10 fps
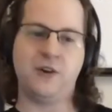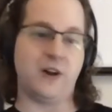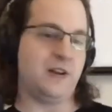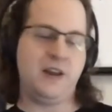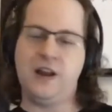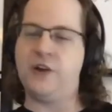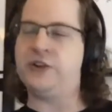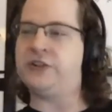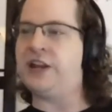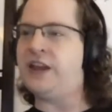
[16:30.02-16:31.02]
Okay. I
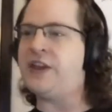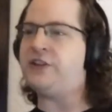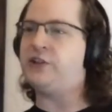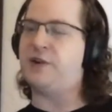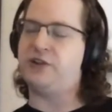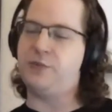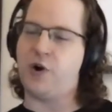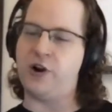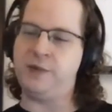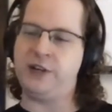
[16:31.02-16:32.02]
was going to say, and, and, that's especially
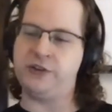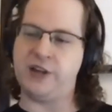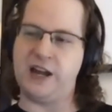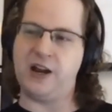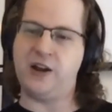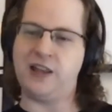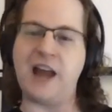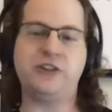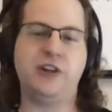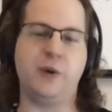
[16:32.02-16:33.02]
important because uh,
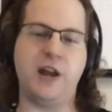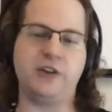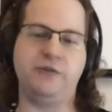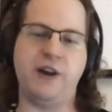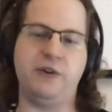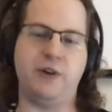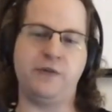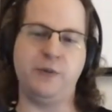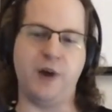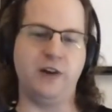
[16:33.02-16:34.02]
last year we actually found
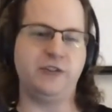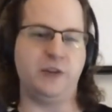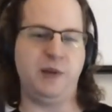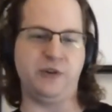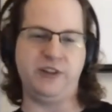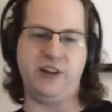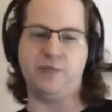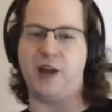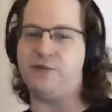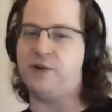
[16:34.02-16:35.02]
a few bugs in the Pico
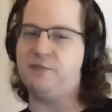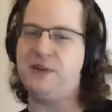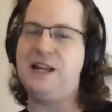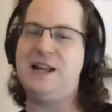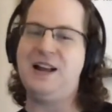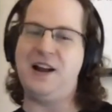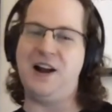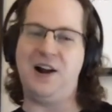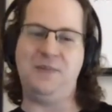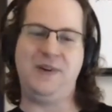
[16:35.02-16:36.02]
CTF platform,
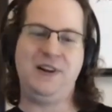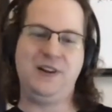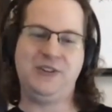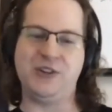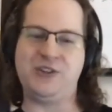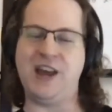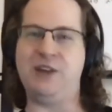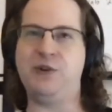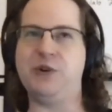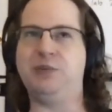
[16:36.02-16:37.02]
um, such
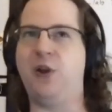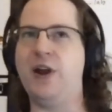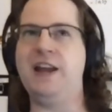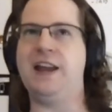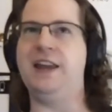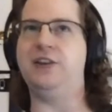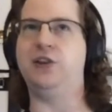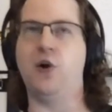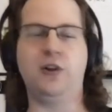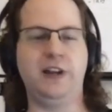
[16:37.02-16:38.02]
that if you're deploying it
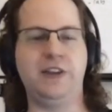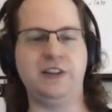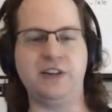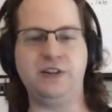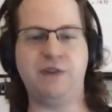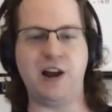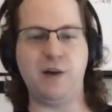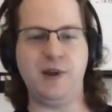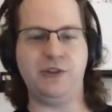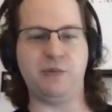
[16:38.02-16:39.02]
locally in the test
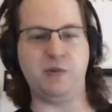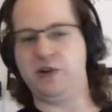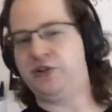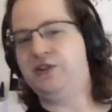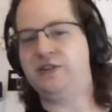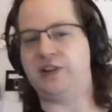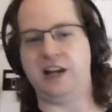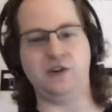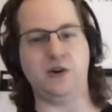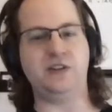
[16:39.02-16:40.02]
environment, the permissions
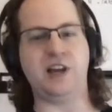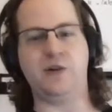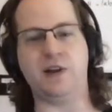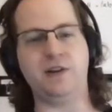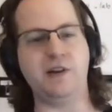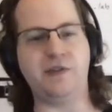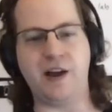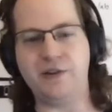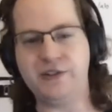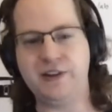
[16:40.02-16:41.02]
like don't get set correctly on
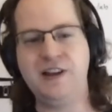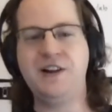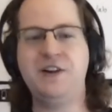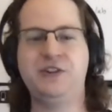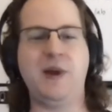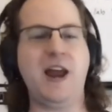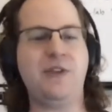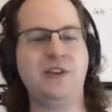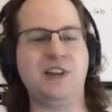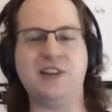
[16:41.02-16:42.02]
files. So we
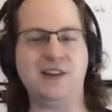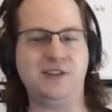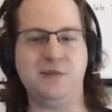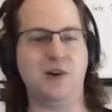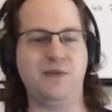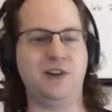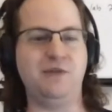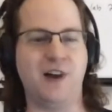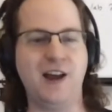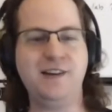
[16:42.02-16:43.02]
had things that tested
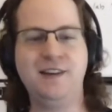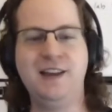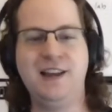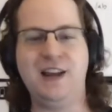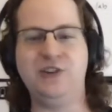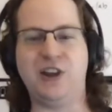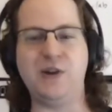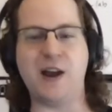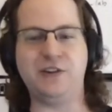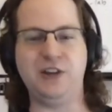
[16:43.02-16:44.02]
perfectly fine until
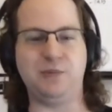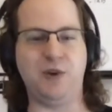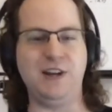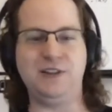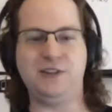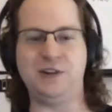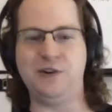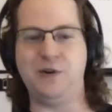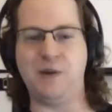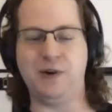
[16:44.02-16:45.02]
you actually deployed it
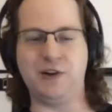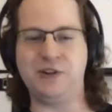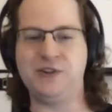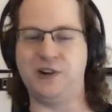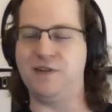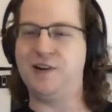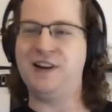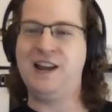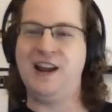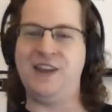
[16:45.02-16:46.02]
to a production
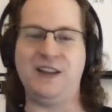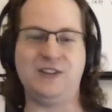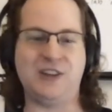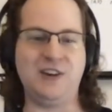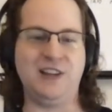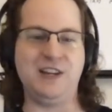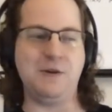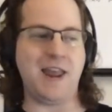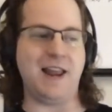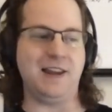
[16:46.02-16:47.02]
server, and then suddenly
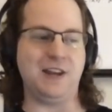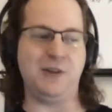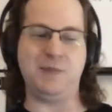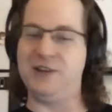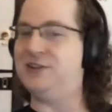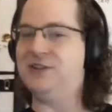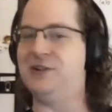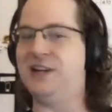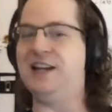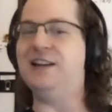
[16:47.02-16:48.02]
you can't get to the pieces
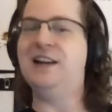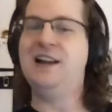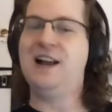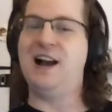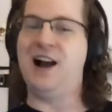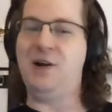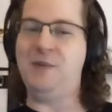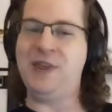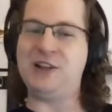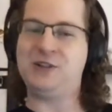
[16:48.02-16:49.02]
you need.
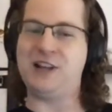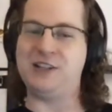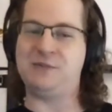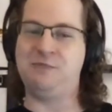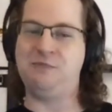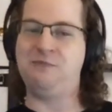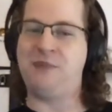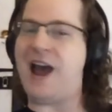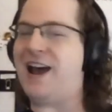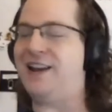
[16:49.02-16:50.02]
Um, and that's that's
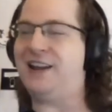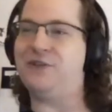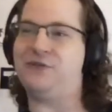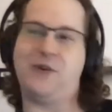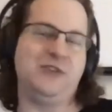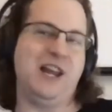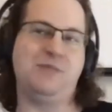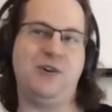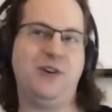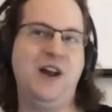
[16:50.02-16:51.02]
bad if, for
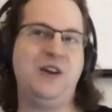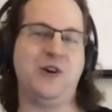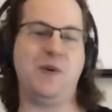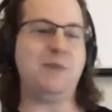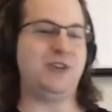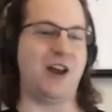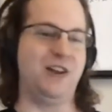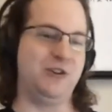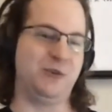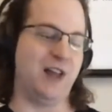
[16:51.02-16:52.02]
example, your web
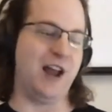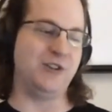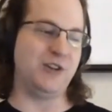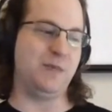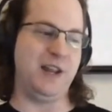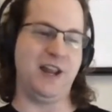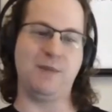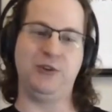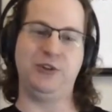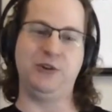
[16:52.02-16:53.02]
challenge relies on you being
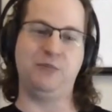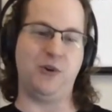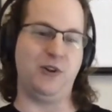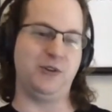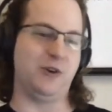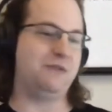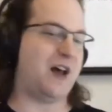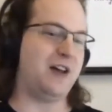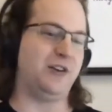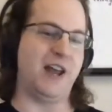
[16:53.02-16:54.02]
able to pull a certain
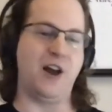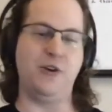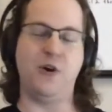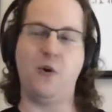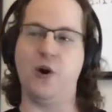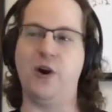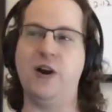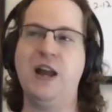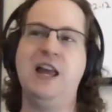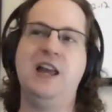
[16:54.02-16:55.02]
file down,
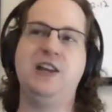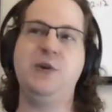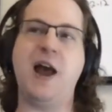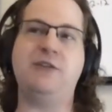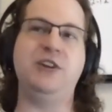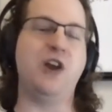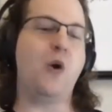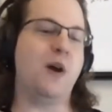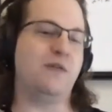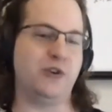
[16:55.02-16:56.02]
or you have to
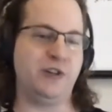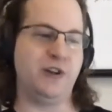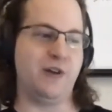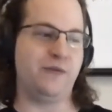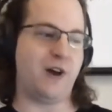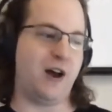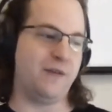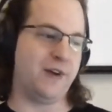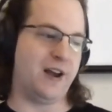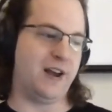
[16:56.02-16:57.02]
know what version of,
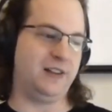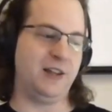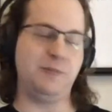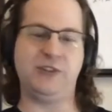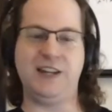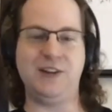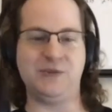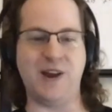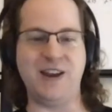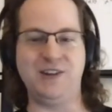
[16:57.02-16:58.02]
of uh, libc
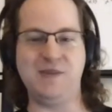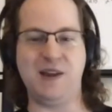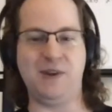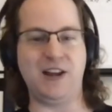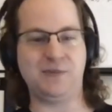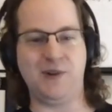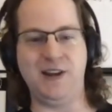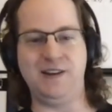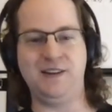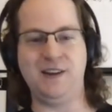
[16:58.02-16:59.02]
is running to be able to
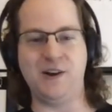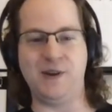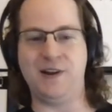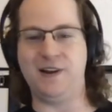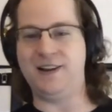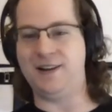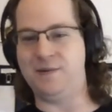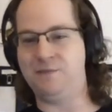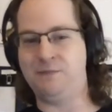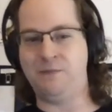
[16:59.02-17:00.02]
exploit you know a, uh,
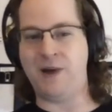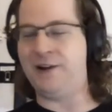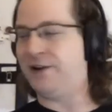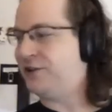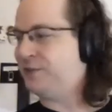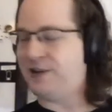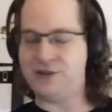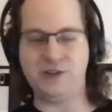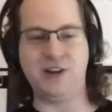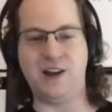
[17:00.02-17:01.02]
a, uh, binary
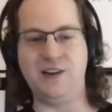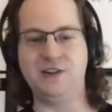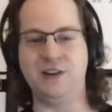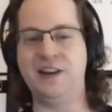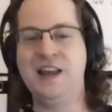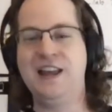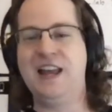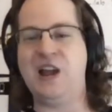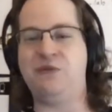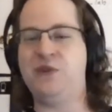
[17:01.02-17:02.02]
exploitation challenge. And
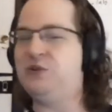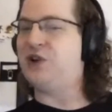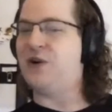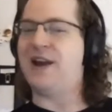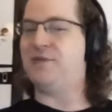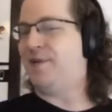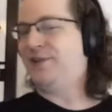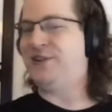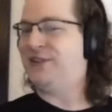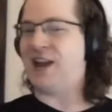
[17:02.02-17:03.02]
if don't have
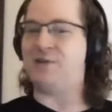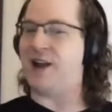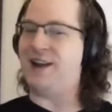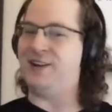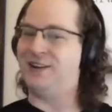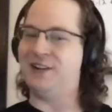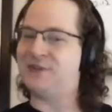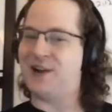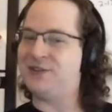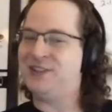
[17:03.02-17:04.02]
permissions set right in a
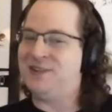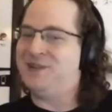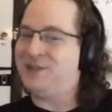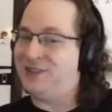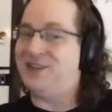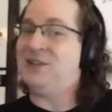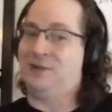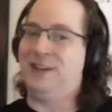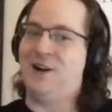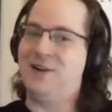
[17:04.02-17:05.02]
Linux file system, it turns out that's
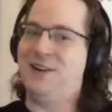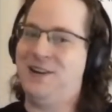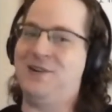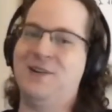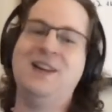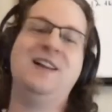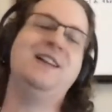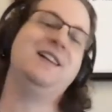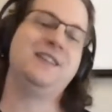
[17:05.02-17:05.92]
really hard to do. Oh yeah.